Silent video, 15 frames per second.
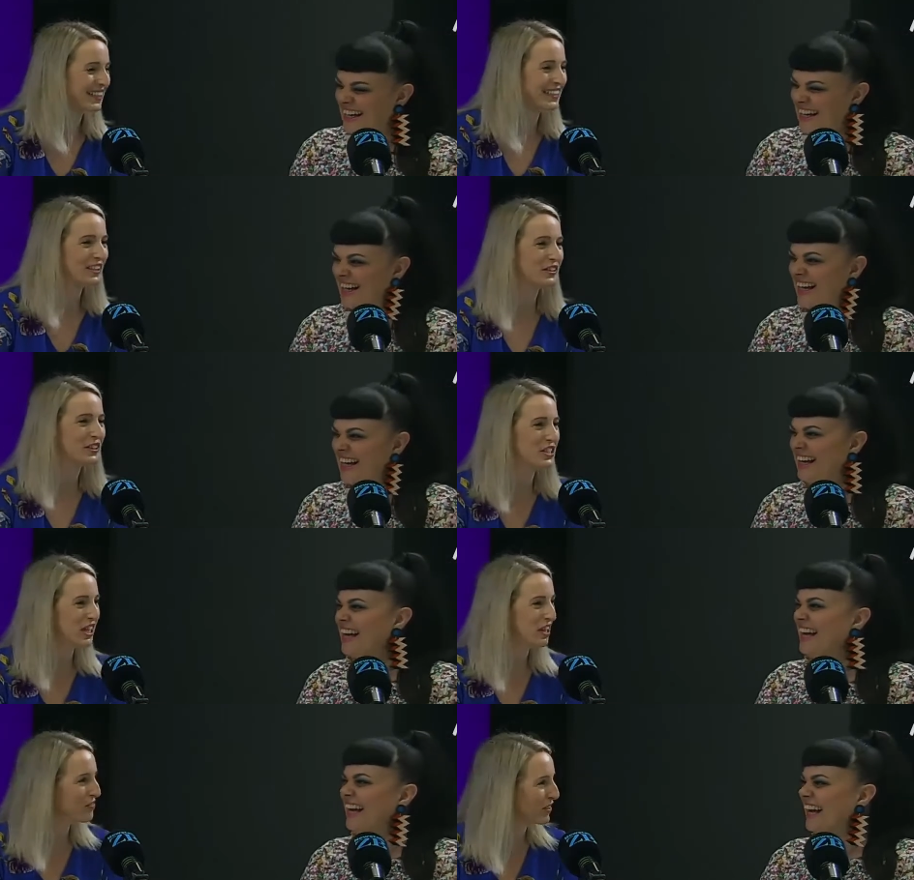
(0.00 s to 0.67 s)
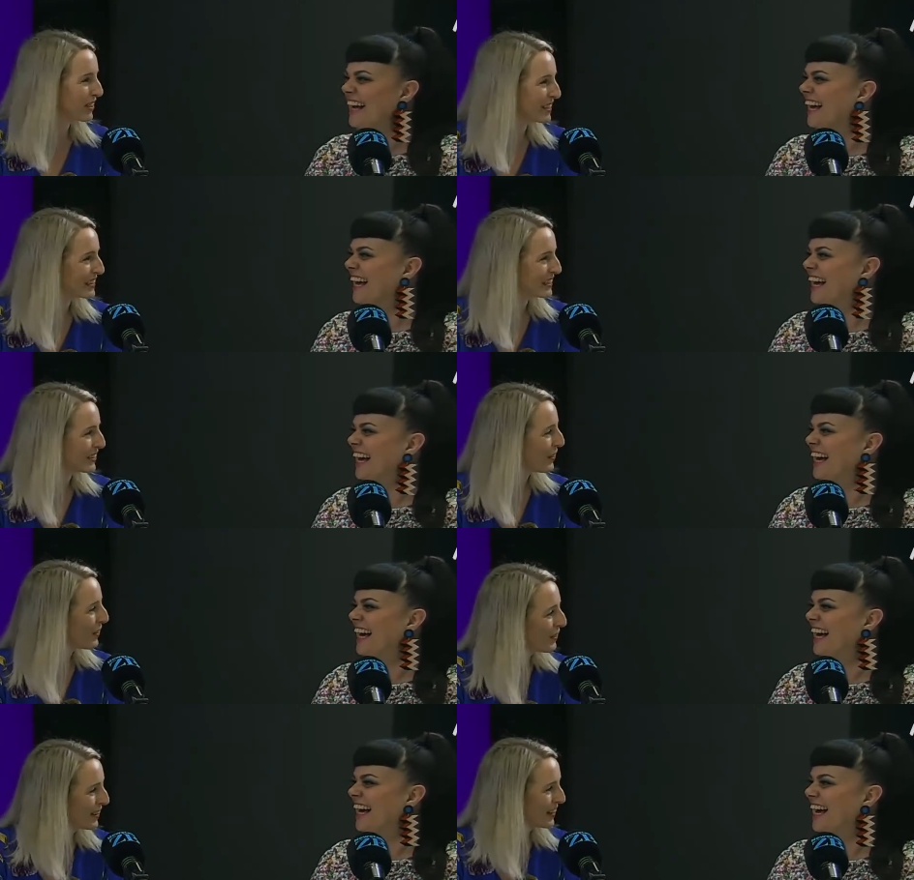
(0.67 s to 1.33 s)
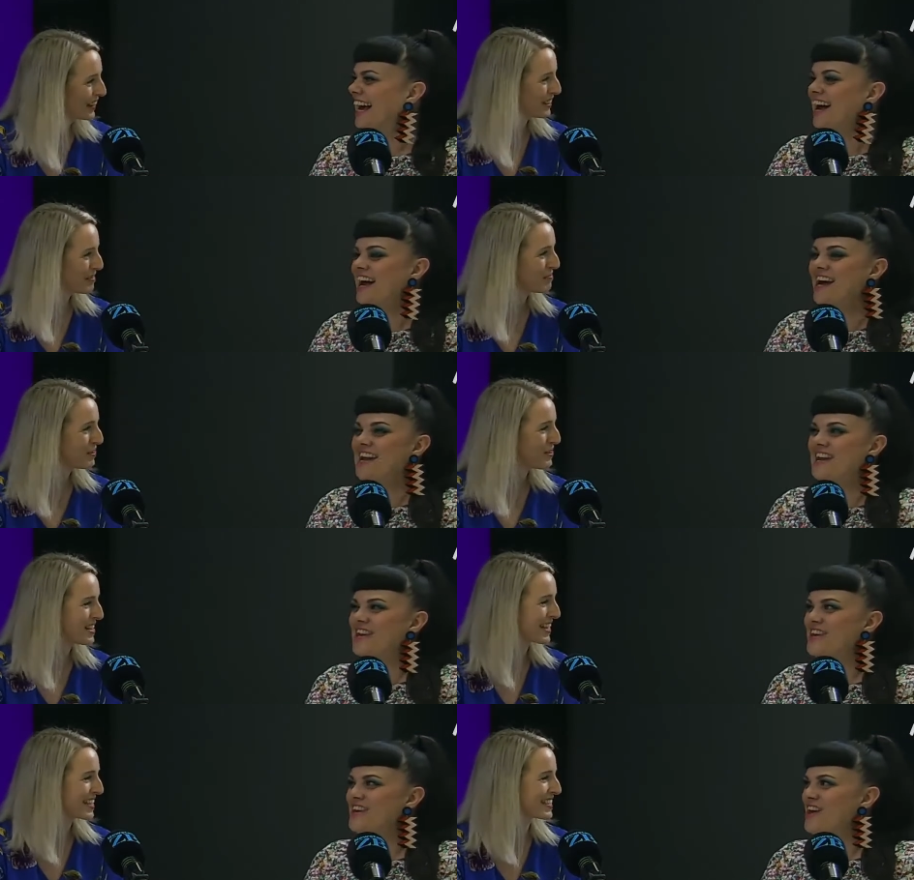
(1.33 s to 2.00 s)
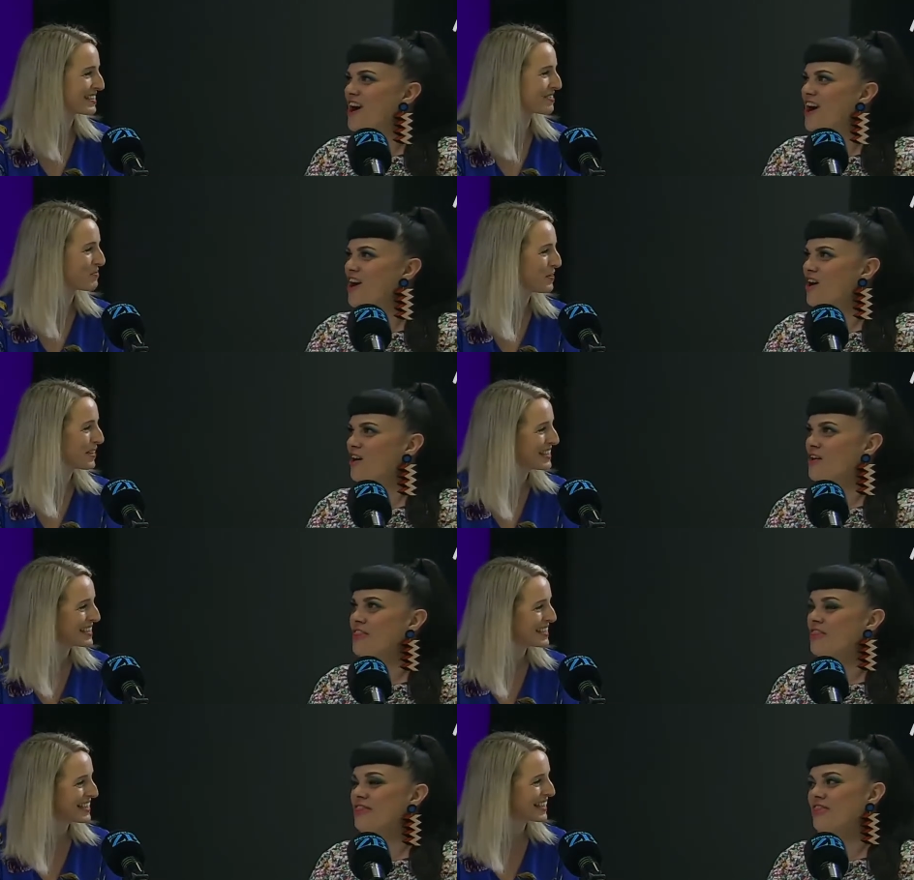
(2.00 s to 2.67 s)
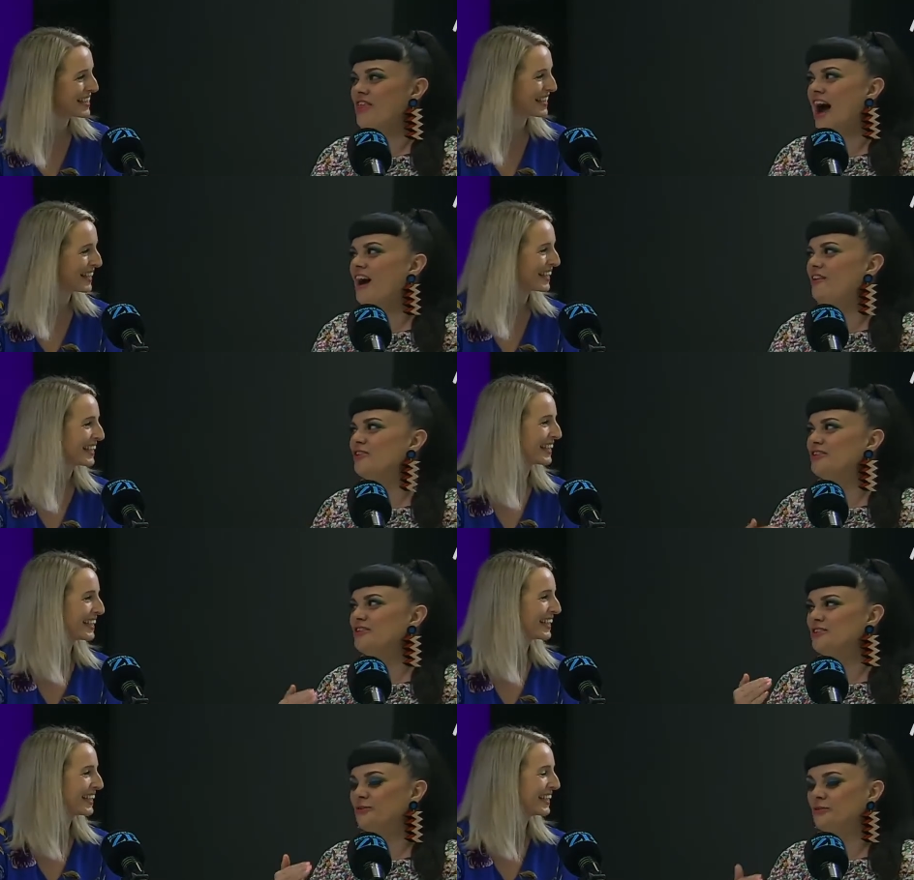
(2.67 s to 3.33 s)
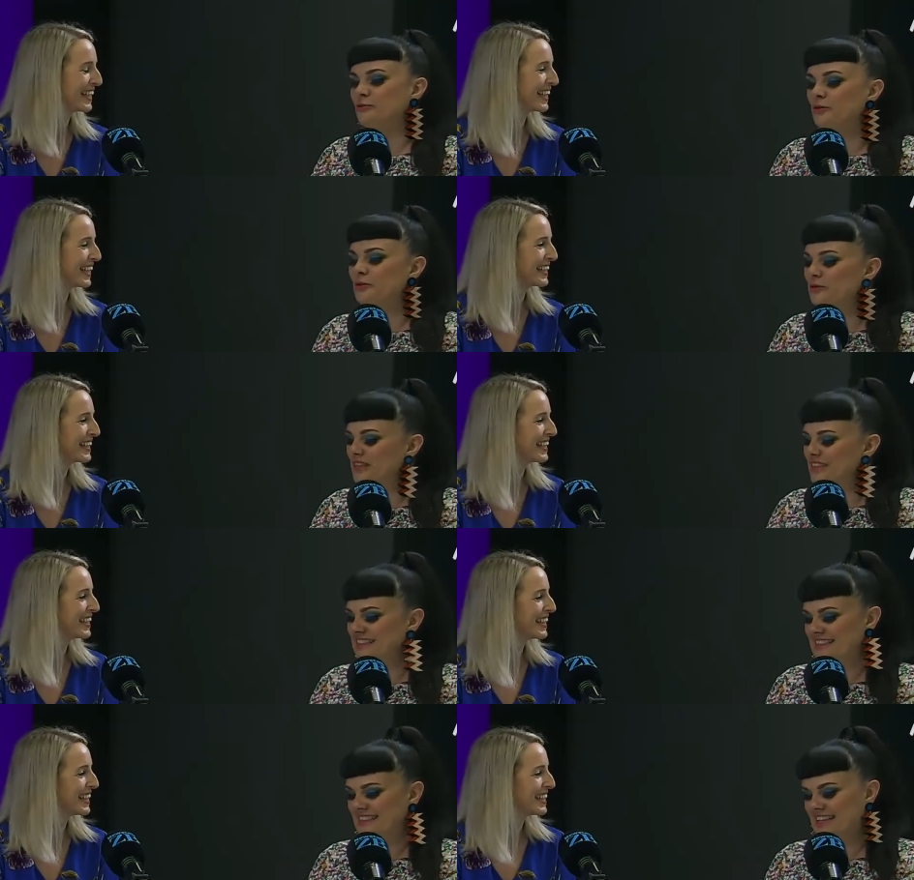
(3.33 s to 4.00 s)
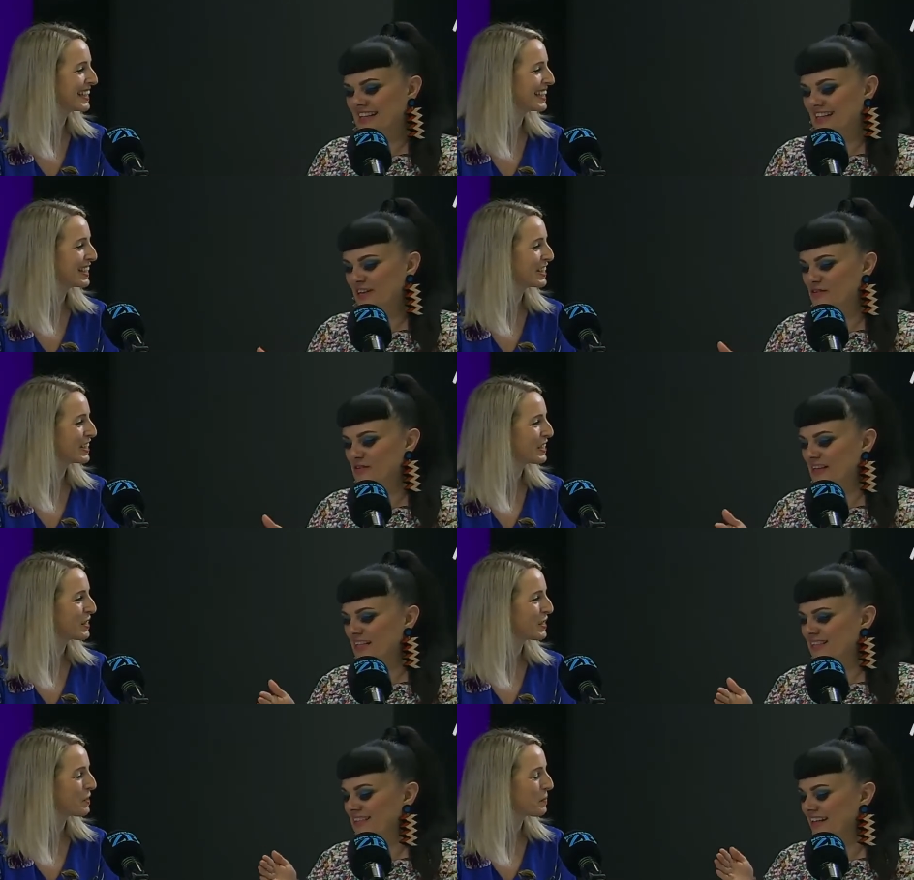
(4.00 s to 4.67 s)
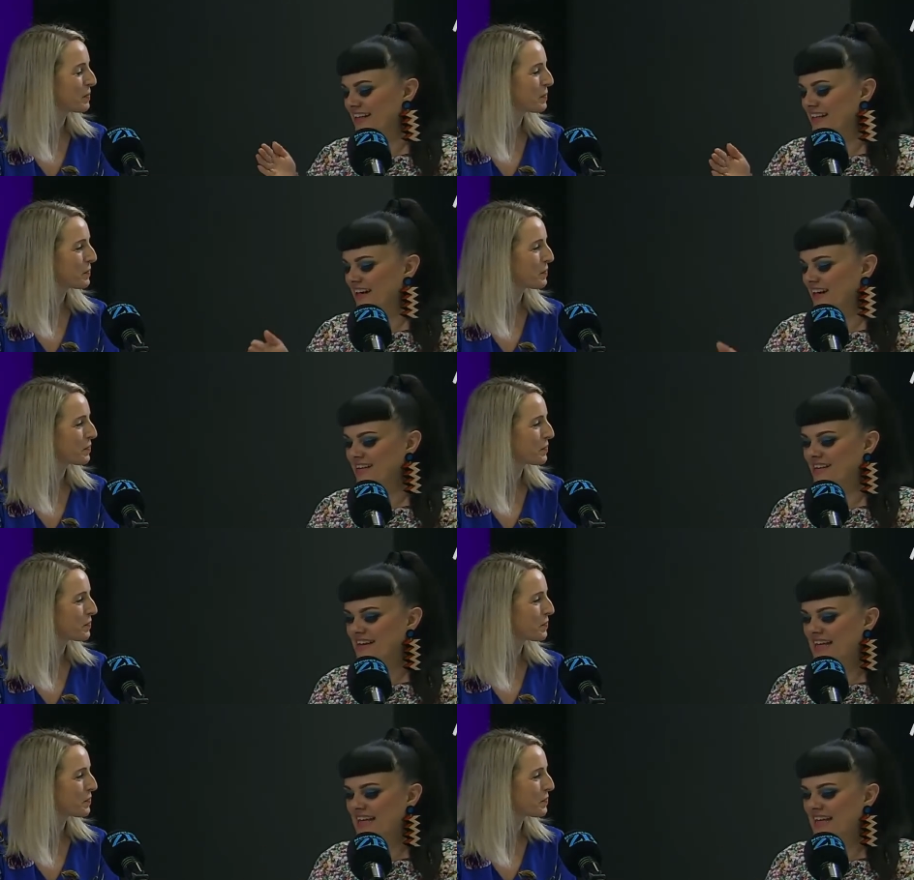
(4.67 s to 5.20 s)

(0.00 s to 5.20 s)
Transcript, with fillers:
Speaker 1: no shoveling snow in the mornings no, of winter.
Speaker 2: That was the rudest thing, you know, because I, I